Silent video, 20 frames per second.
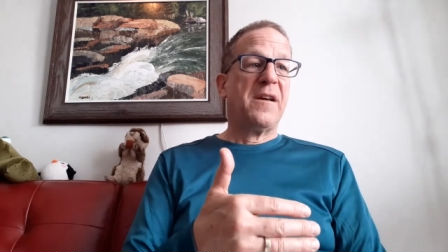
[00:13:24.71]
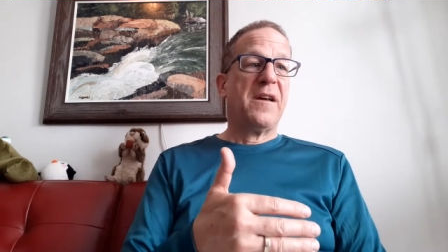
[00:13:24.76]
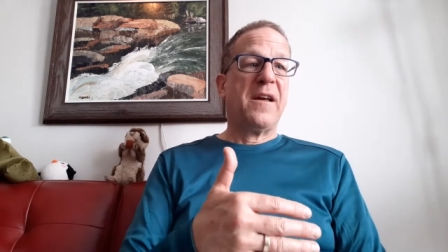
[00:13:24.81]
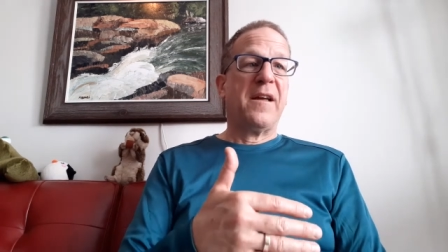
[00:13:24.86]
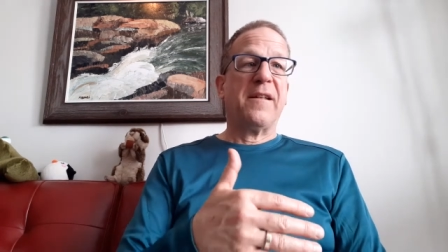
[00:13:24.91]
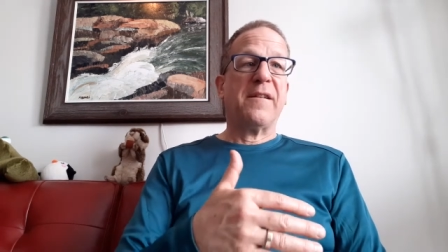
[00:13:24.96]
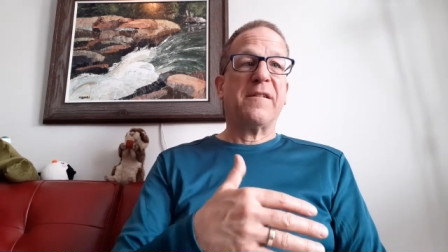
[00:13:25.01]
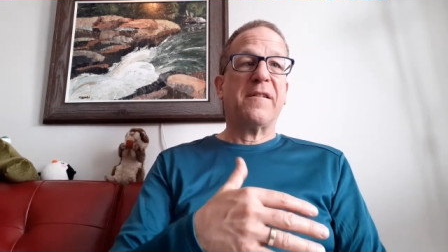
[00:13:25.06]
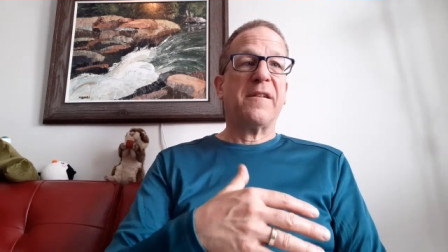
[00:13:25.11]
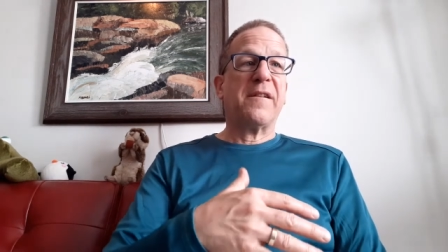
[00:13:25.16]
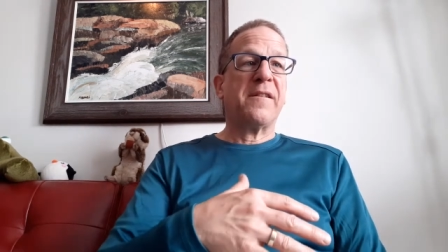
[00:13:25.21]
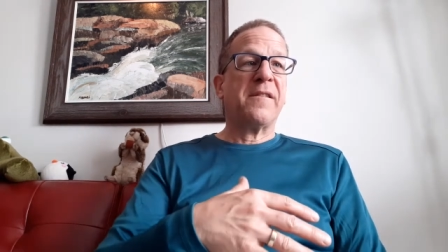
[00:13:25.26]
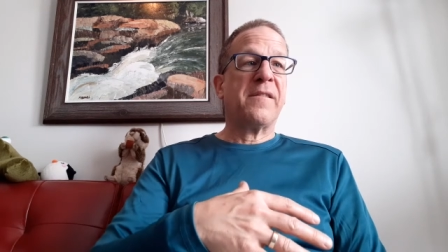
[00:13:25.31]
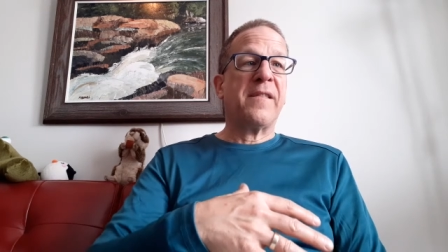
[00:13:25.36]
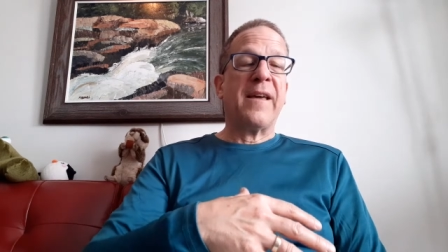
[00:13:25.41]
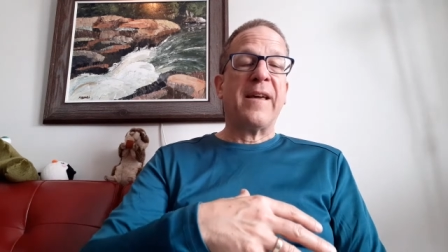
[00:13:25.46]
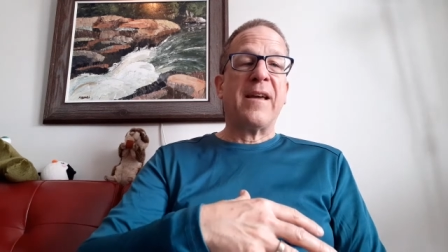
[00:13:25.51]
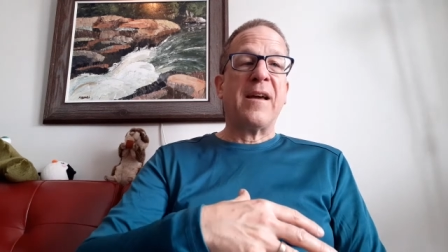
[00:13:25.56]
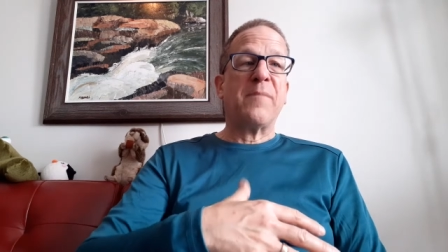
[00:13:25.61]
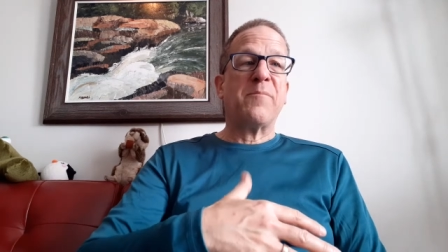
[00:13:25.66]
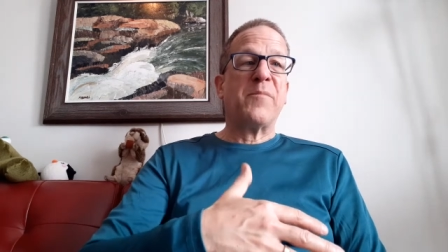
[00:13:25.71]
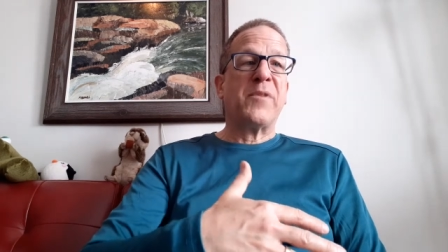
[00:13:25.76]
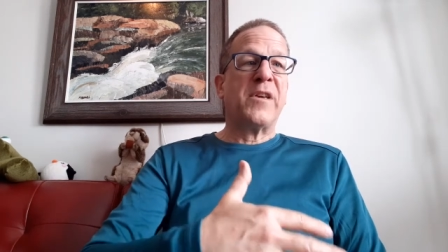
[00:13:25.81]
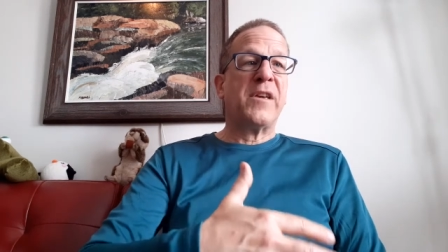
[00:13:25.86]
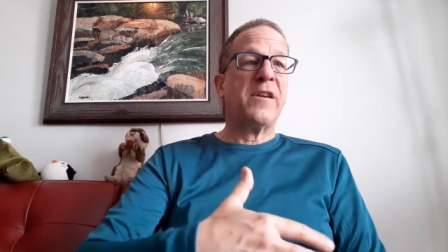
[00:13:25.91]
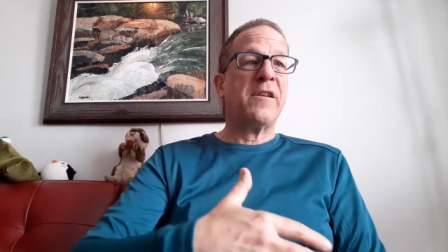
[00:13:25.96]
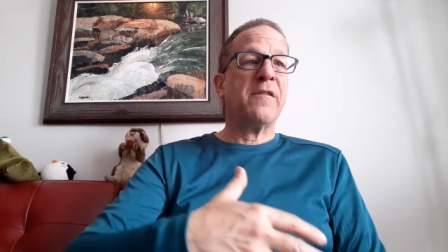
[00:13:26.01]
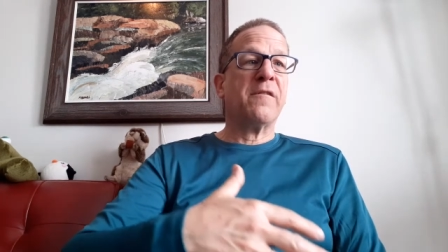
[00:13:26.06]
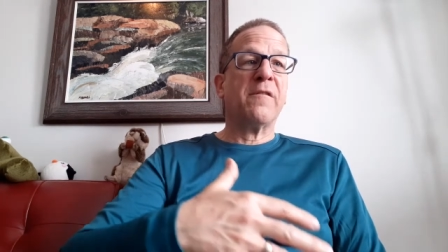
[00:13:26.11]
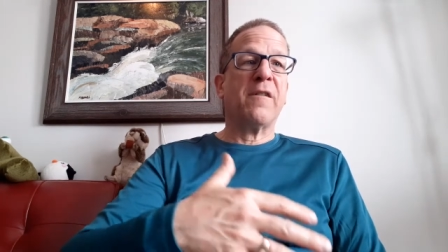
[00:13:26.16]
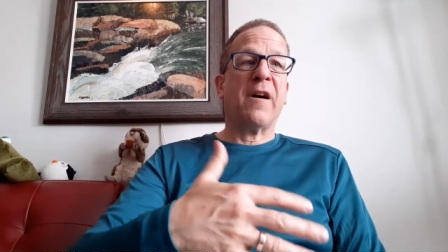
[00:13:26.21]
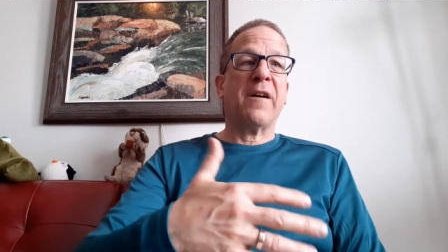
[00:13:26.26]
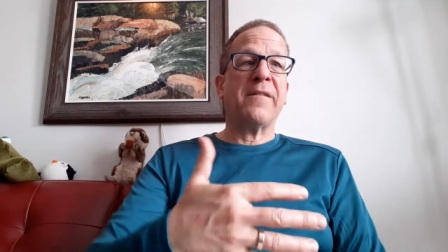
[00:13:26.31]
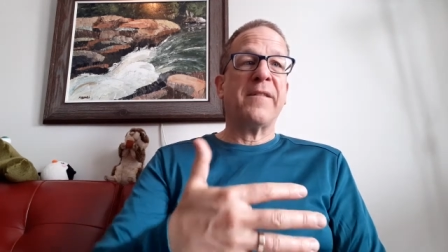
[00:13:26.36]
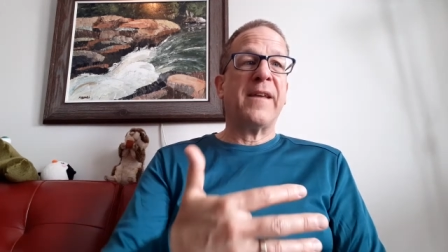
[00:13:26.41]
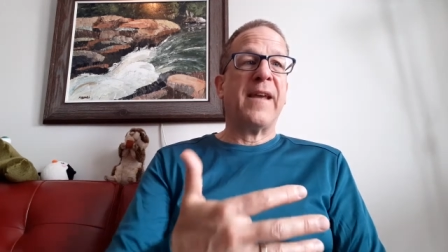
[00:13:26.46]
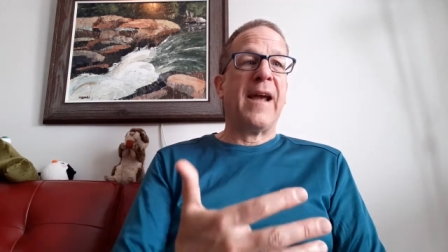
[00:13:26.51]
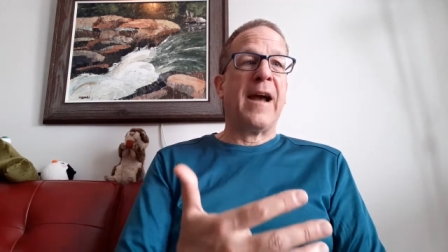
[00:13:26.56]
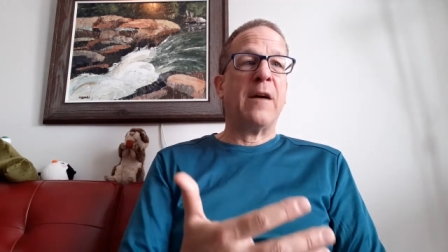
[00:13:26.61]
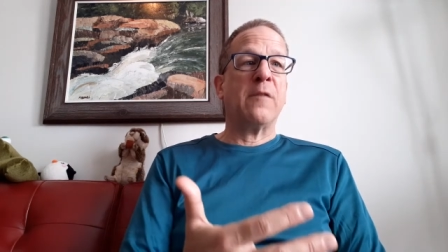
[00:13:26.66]
and they appear on
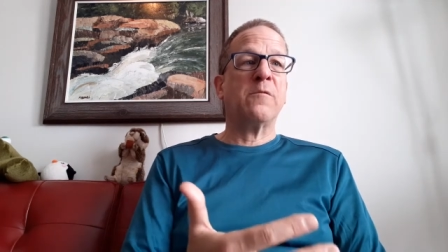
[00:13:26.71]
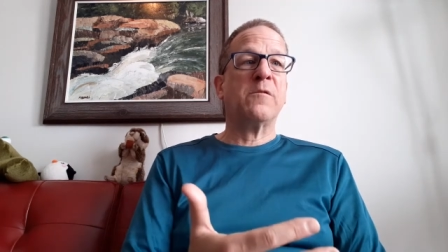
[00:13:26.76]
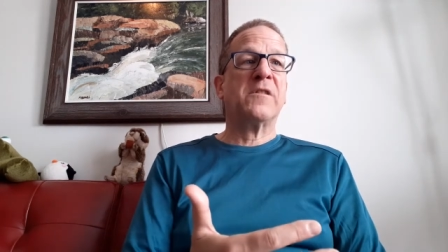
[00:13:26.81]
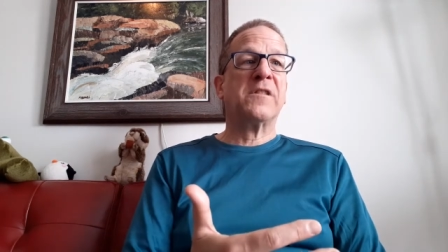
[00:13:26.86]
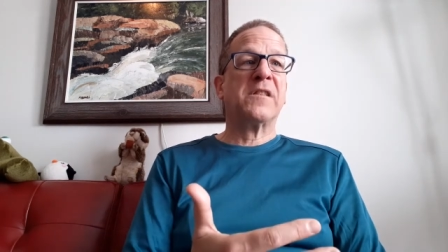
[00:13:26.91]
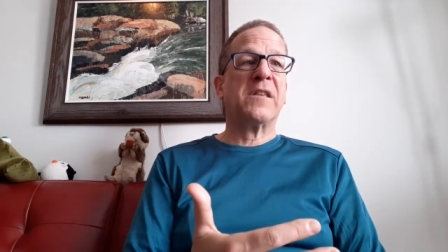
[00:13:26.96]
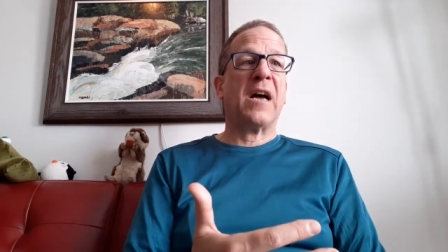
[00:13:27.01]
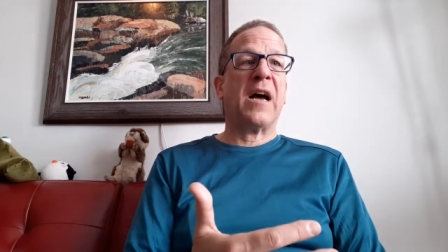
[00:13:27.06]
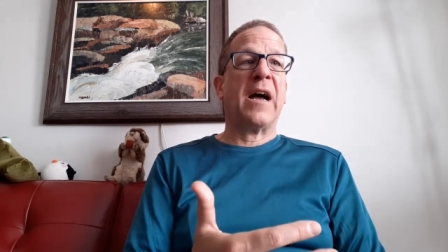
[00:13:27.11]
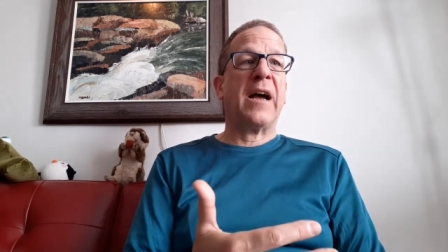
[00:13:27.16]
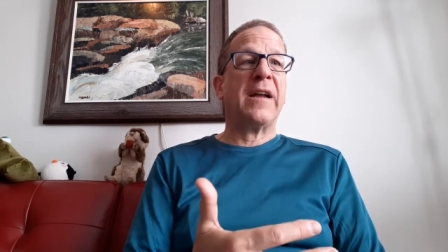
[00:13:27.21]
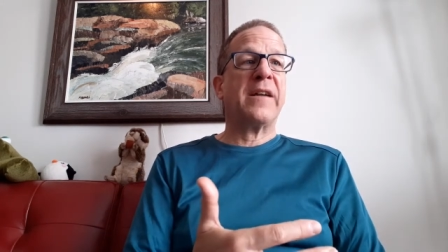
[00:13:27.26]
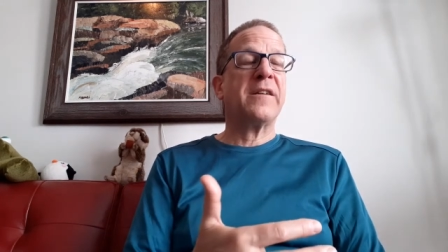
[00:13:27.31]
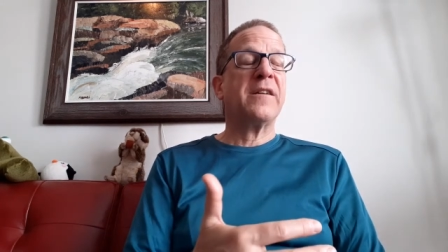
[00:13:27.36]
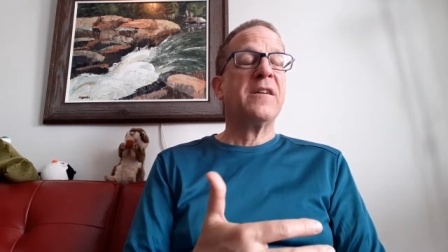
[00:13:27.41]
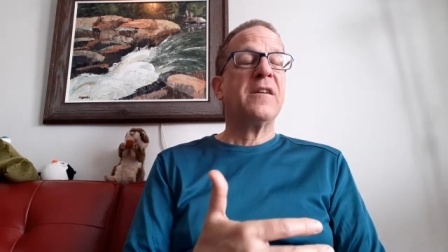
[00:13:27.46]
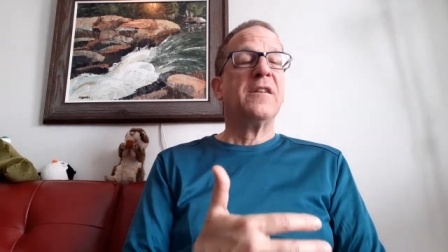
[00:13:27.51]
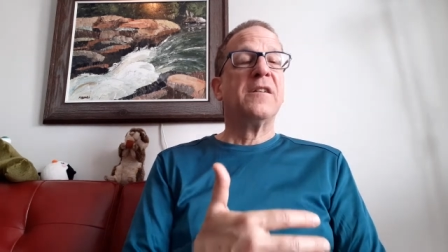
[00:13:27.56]
the outside